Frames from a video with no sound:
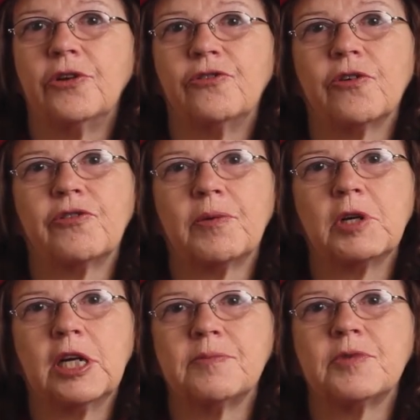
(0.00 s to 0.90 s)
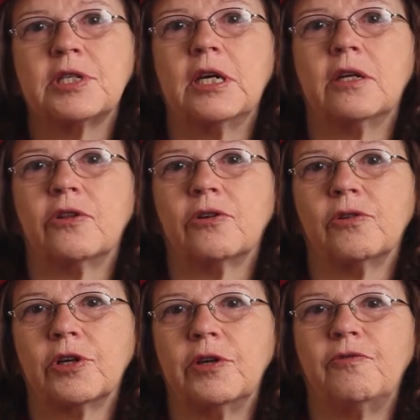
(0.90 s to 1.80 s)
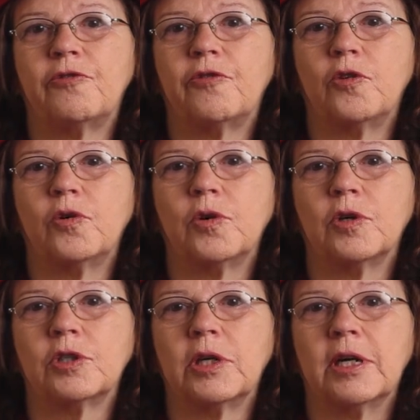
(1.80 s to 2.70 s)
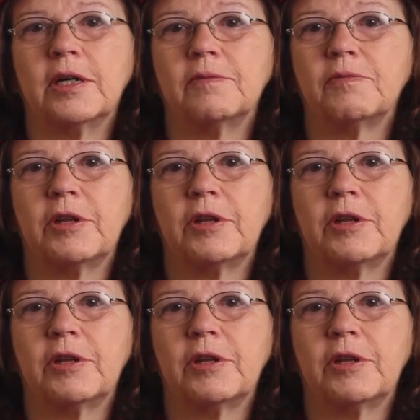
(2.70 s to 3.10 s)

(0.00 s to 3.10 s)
So if someone comes in, they're looking for,